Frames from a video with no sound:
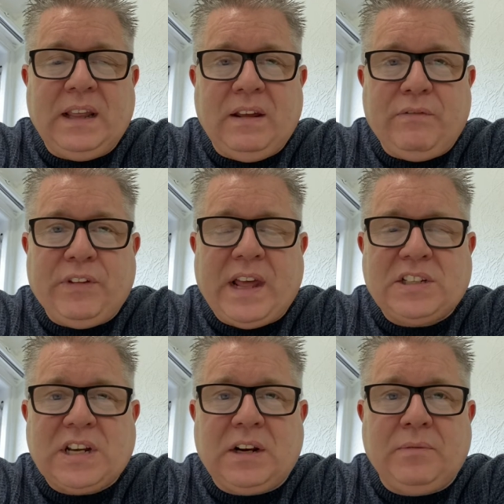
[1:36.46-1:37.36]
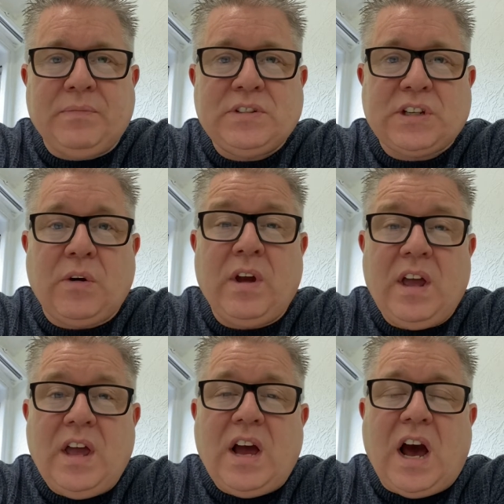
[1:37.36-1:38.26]
for that channel. So
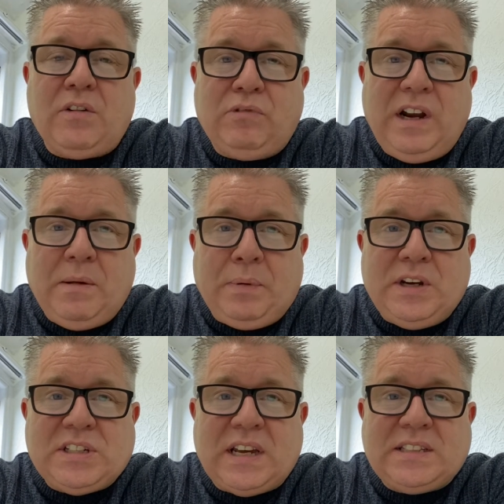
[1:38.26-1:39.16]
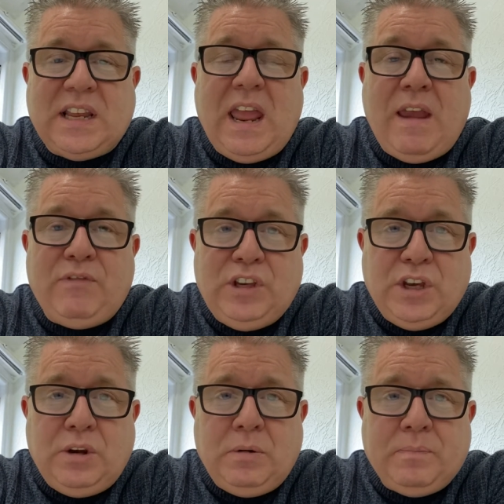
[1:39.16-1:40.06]
I'd really appreciate it if
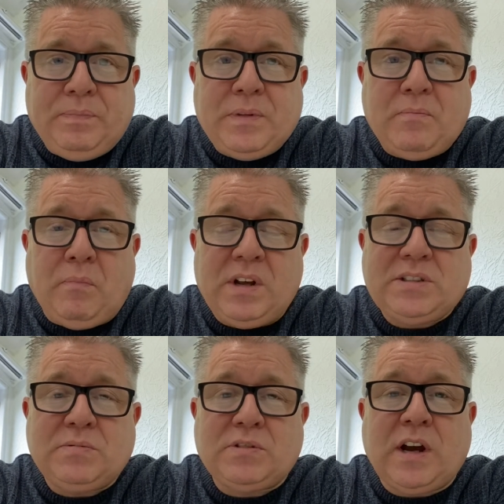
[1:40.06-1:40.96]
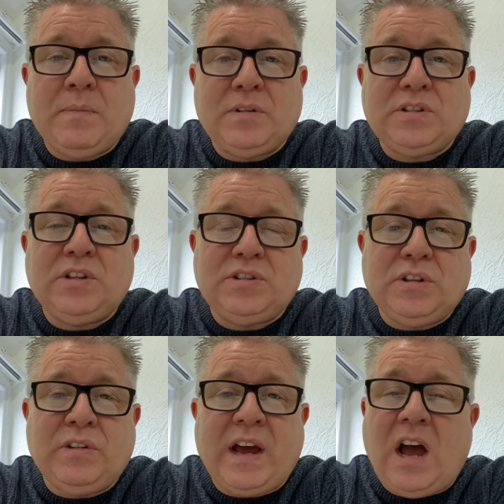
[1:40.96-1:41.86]
you, my subscribers, could
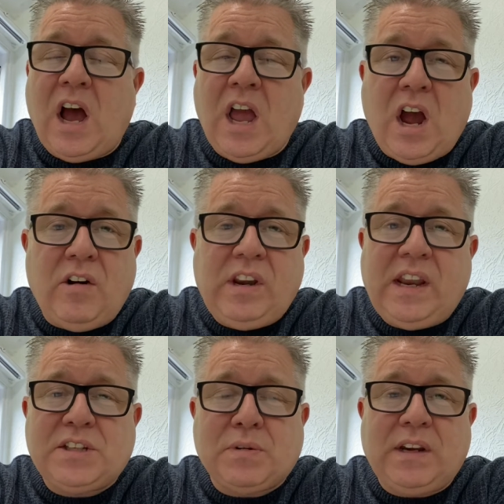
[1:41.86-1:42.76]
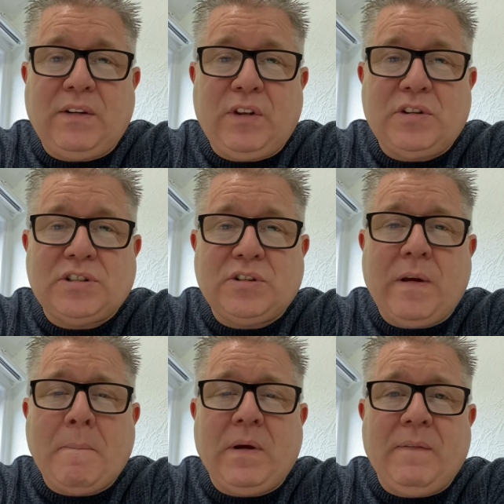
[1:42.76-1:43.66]
do that. I only need 20 of you to do
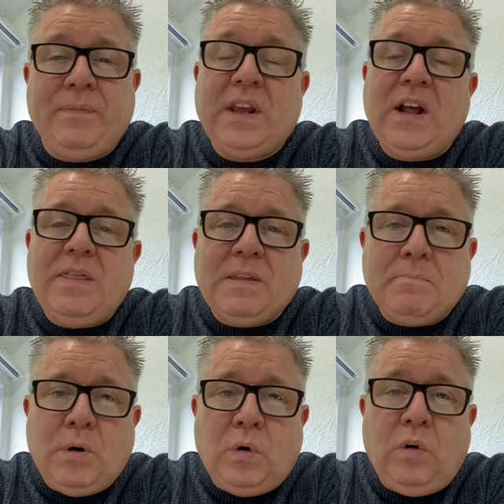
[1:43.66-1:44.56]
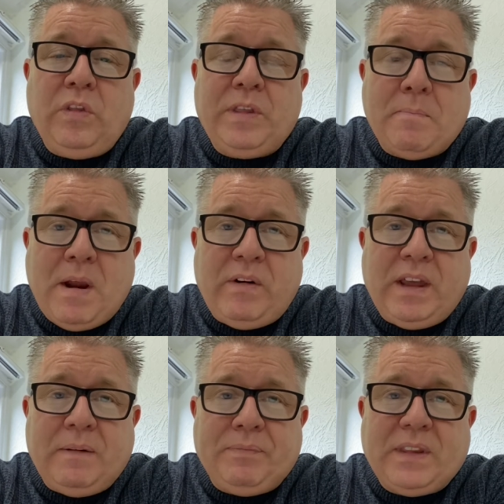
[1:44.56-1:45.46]
it, but the more, the
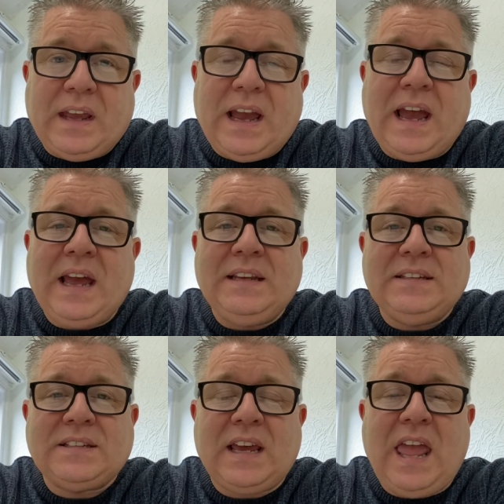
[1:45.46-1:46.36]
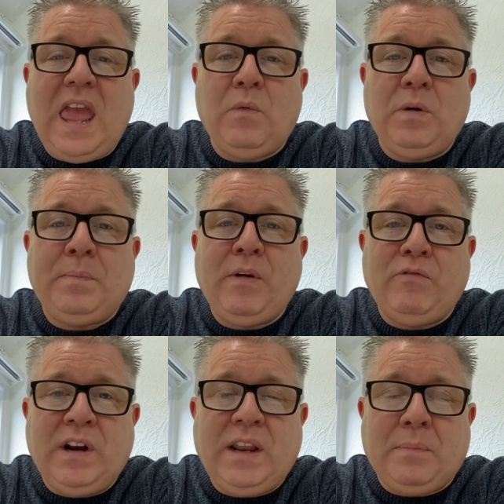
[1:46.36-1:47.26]
merrier, and uh, it would be
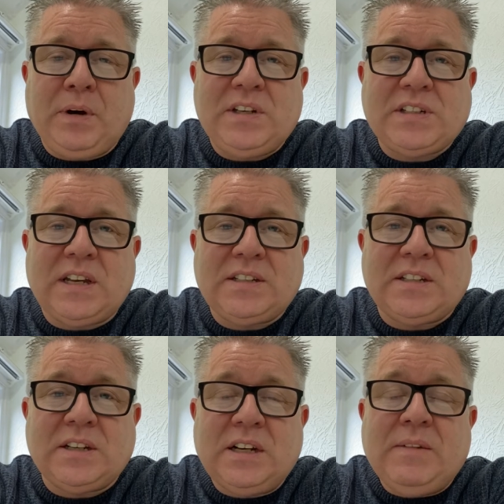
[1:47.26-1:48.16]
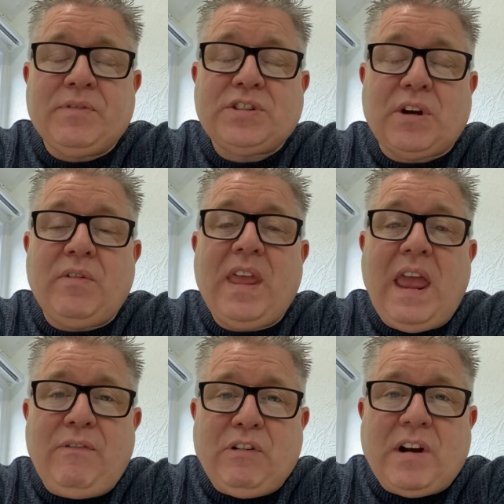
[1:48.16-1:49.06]
really appreciated. So
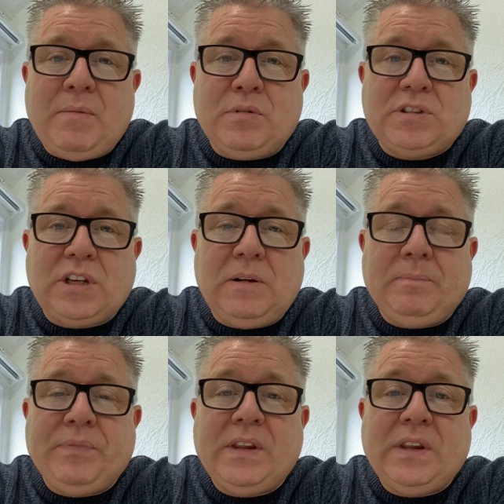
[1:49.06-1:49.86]
if you're able to,